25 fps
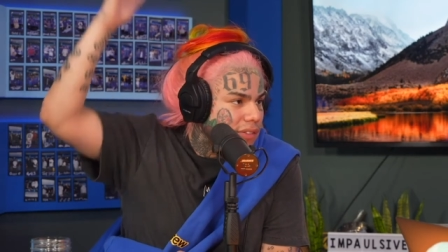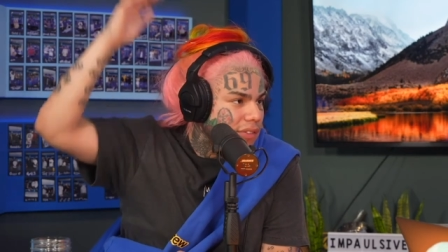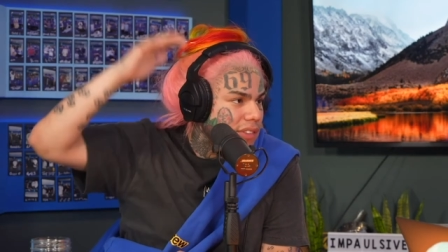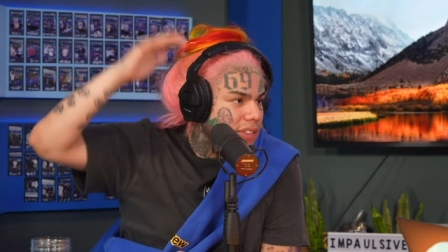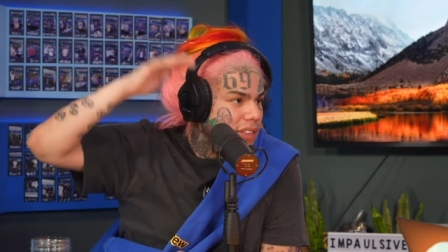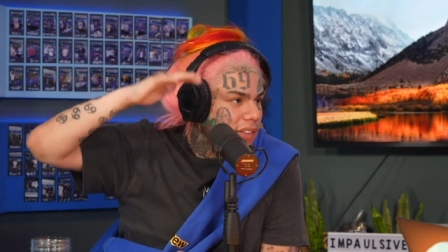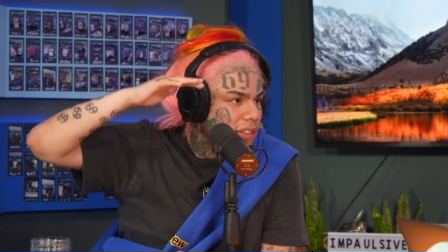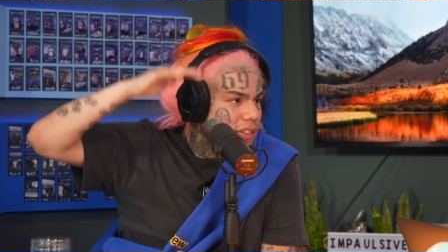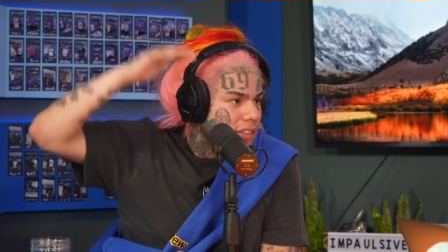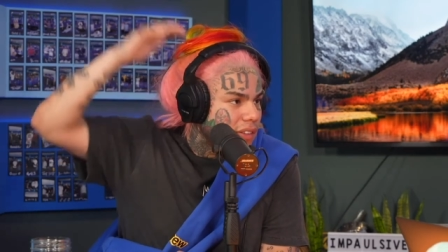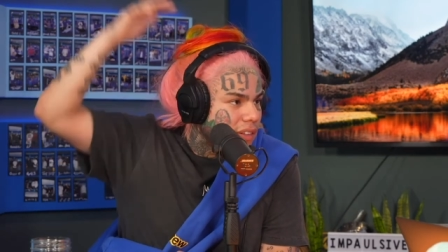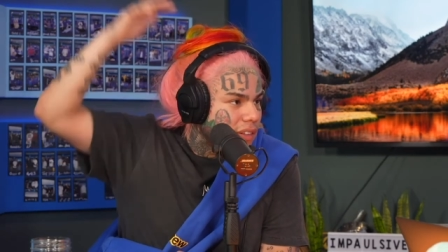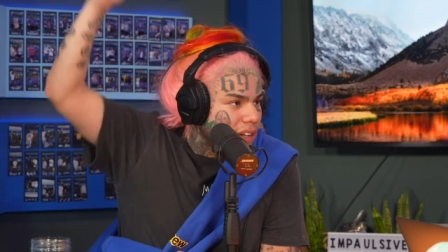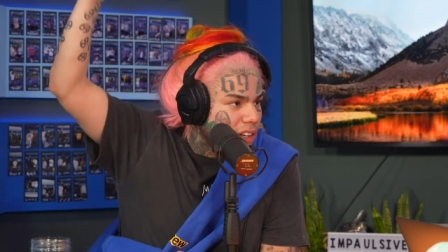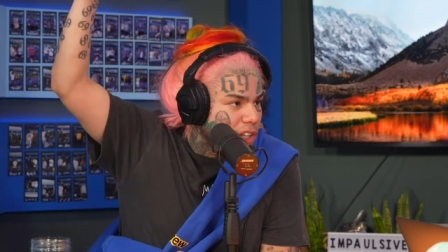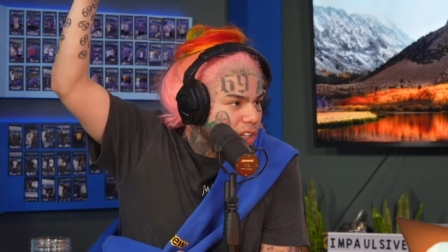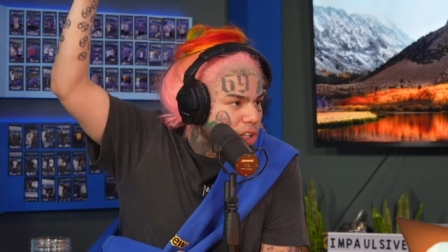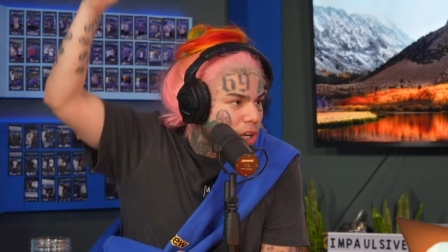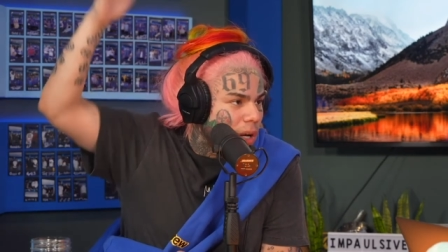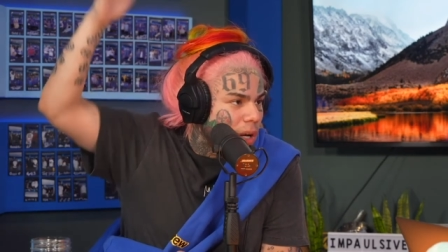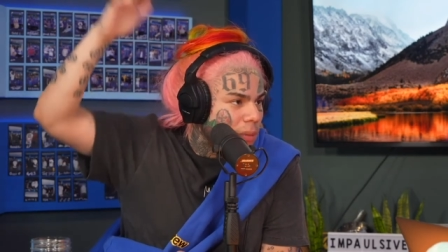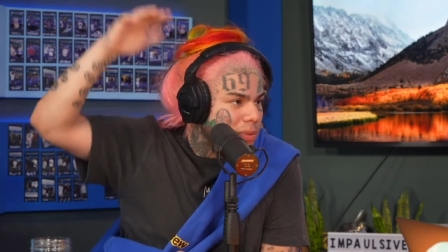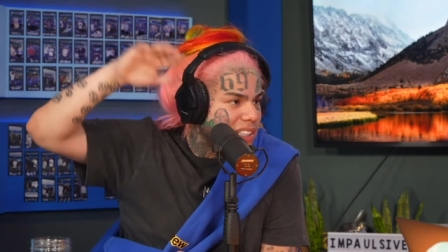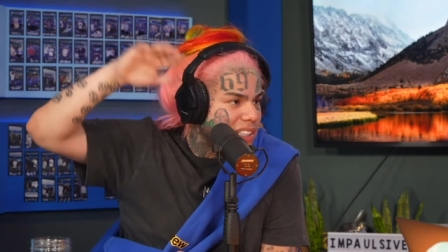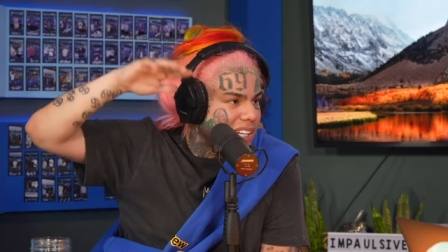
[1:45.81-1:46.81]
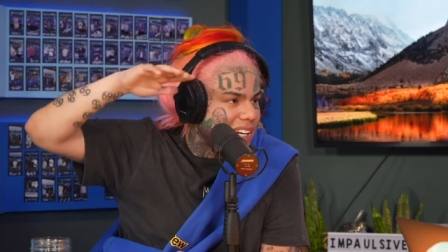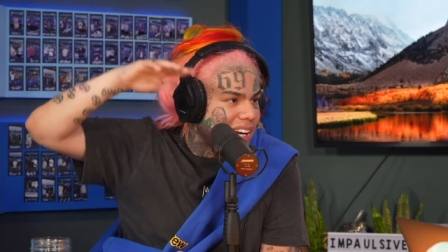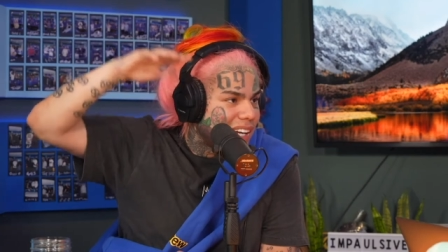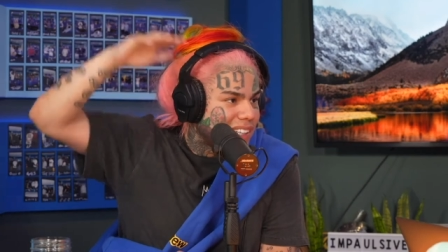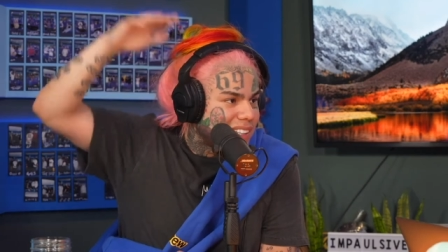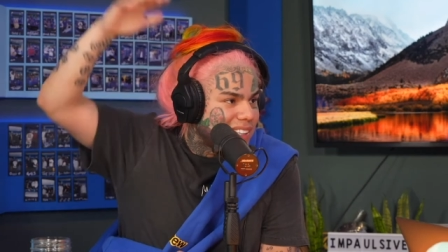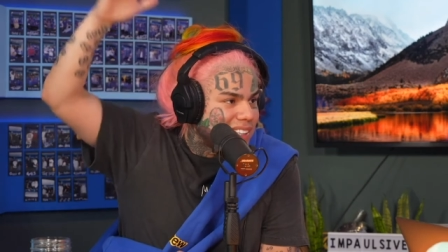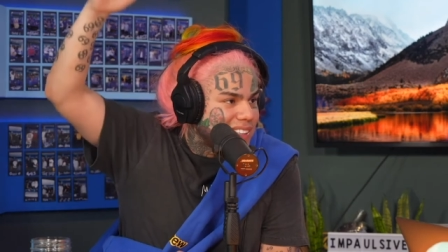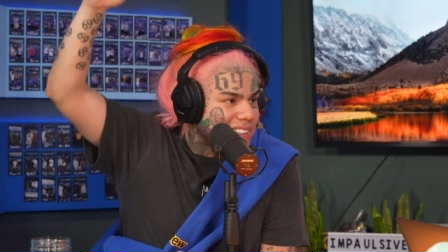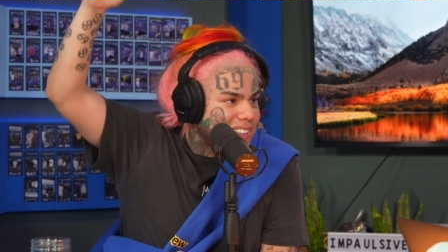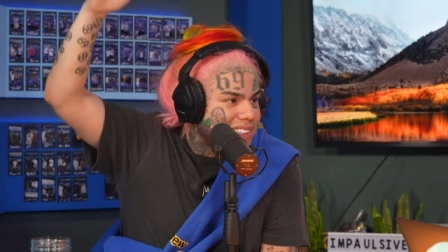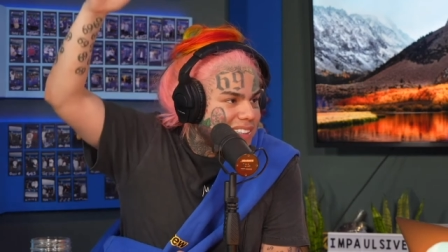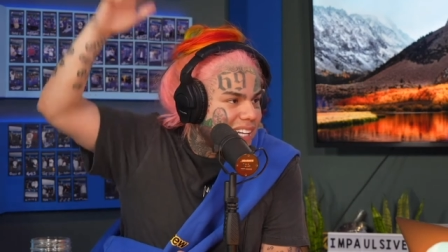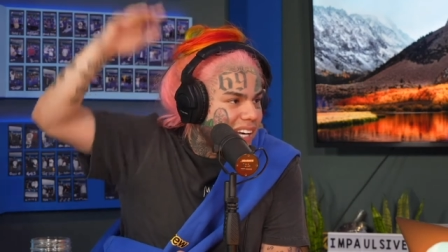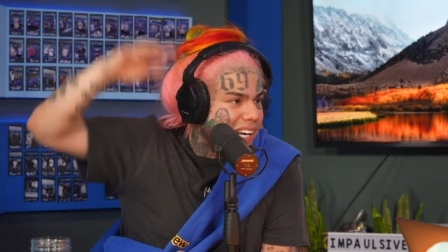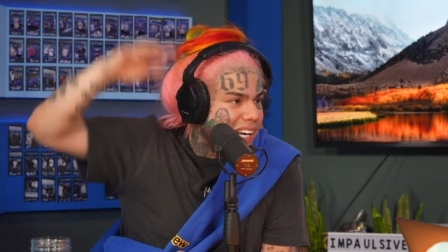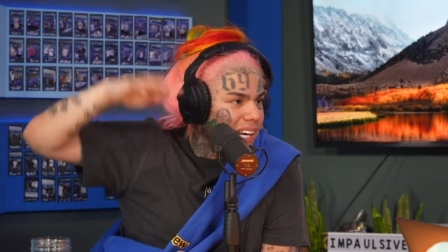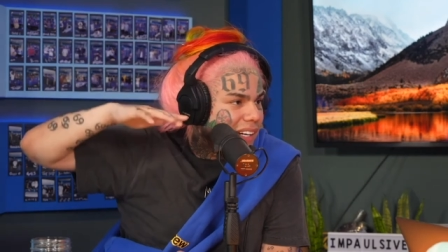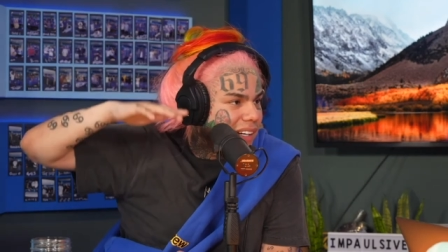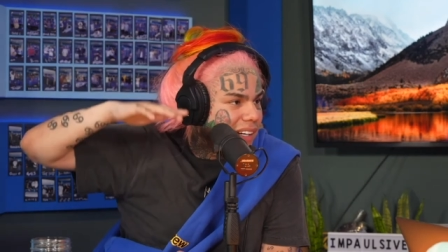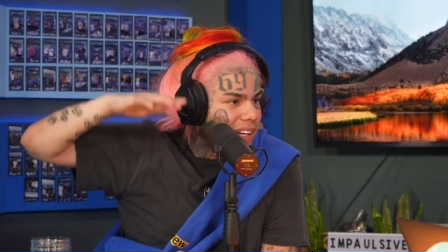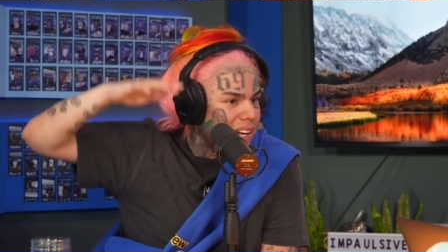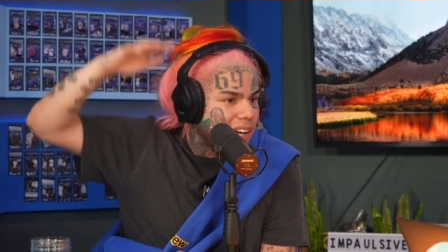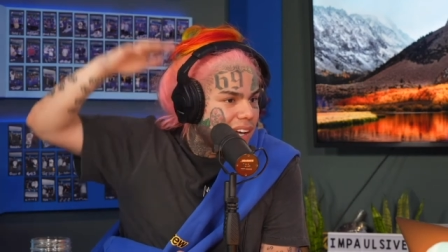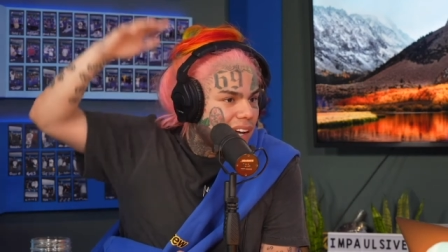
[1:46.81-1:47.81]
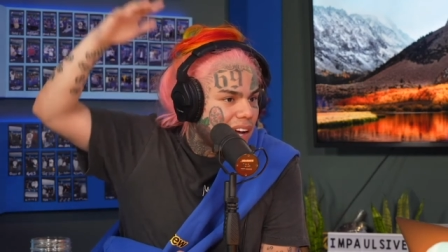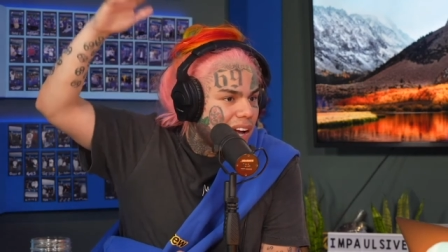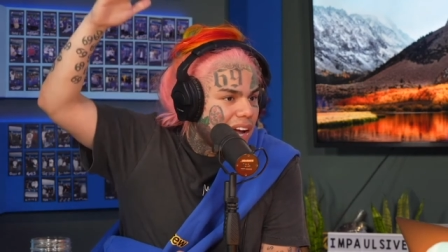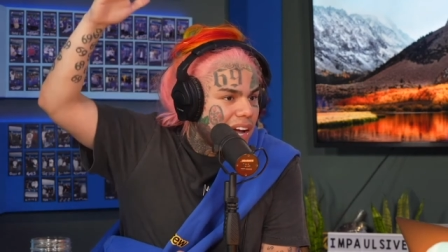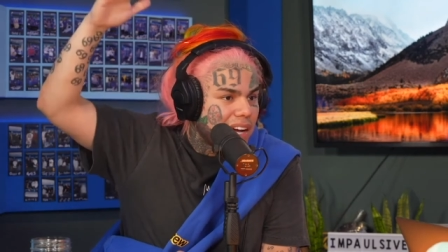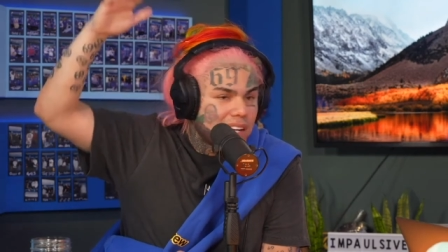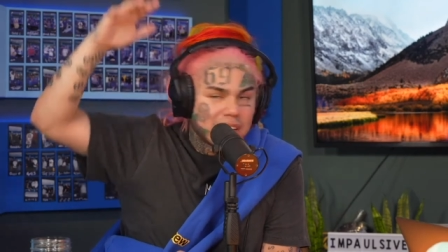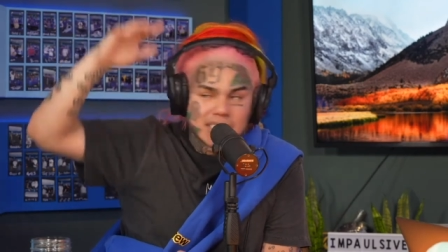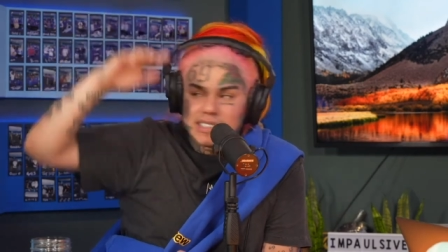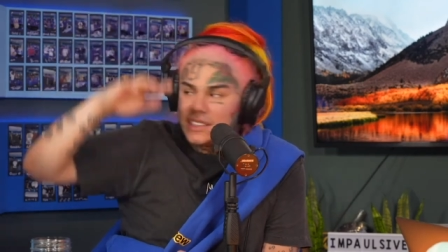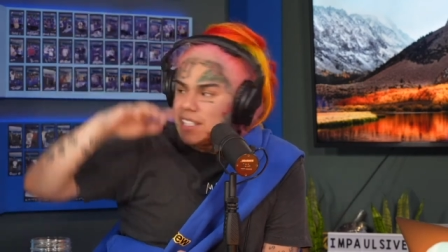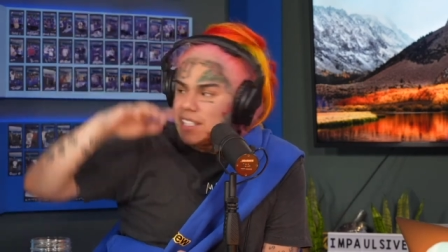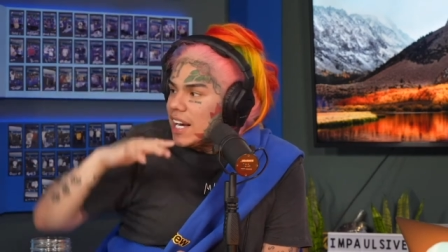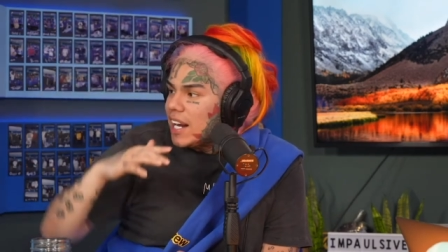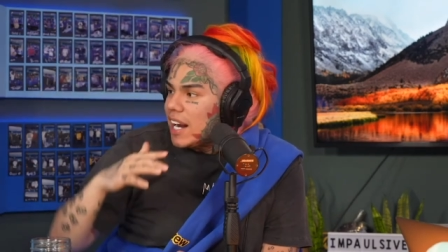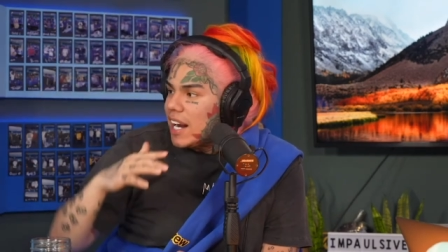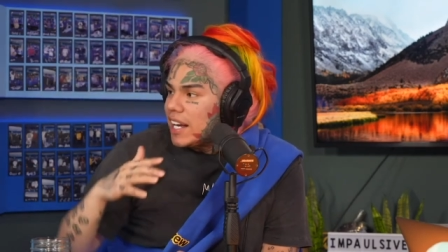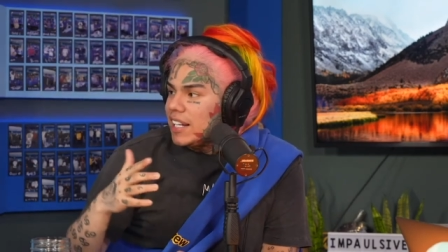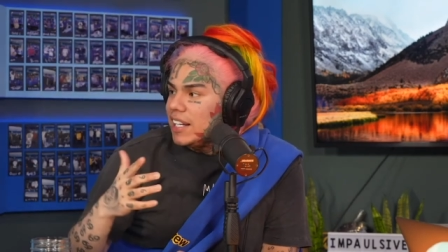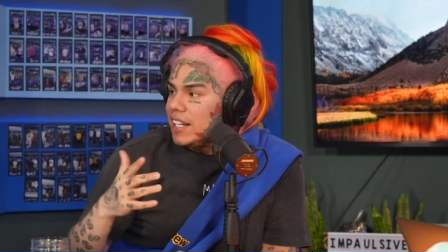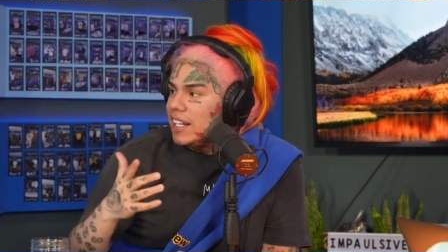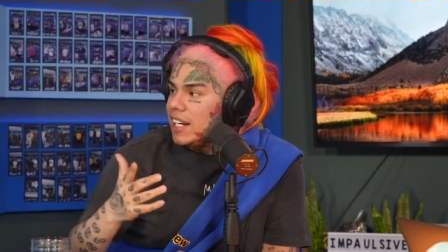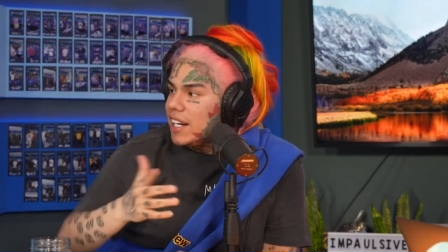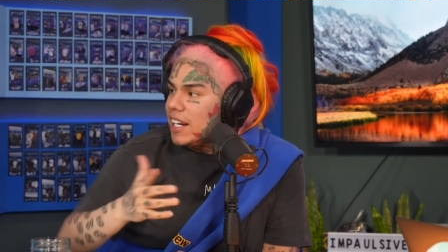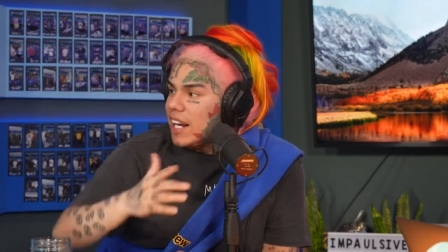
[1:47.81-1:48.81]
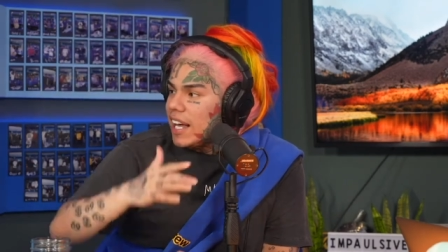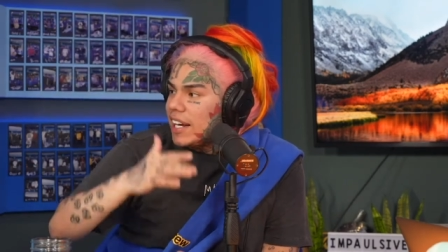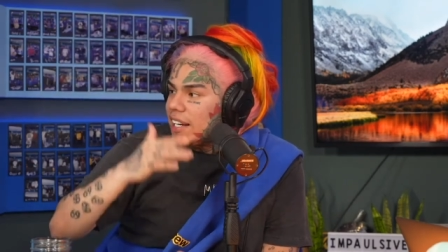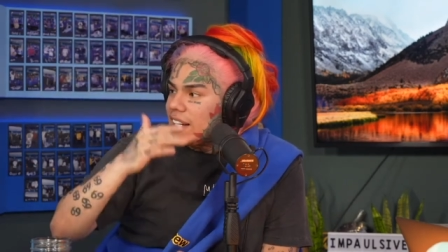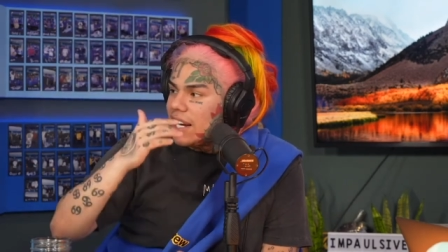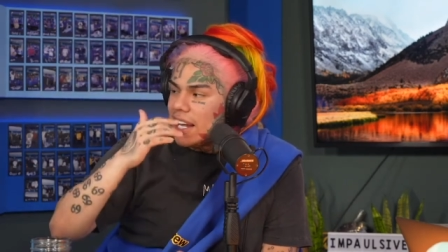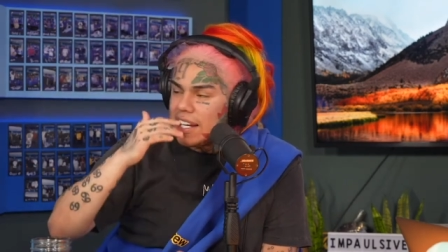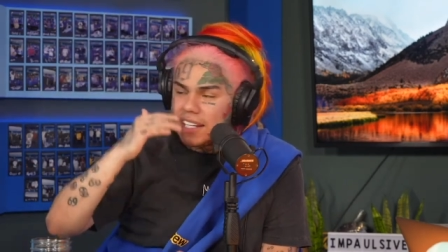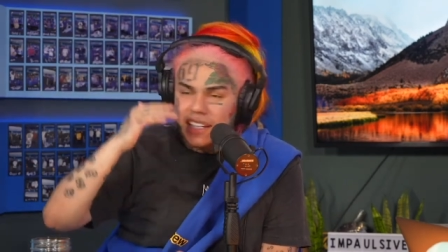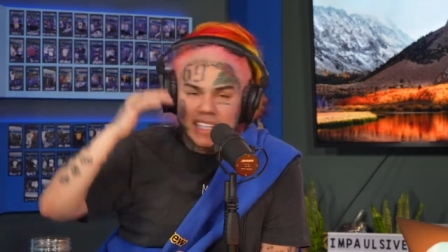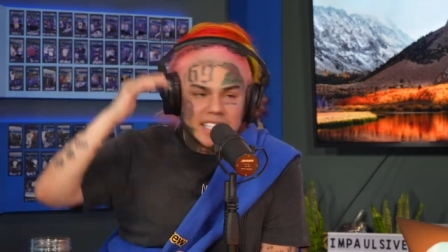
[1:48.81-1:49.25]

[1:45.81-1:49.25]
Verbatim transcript: mm. you know what I'm saying? Like this kid. Like he leveled like, up. Yeah, like he like like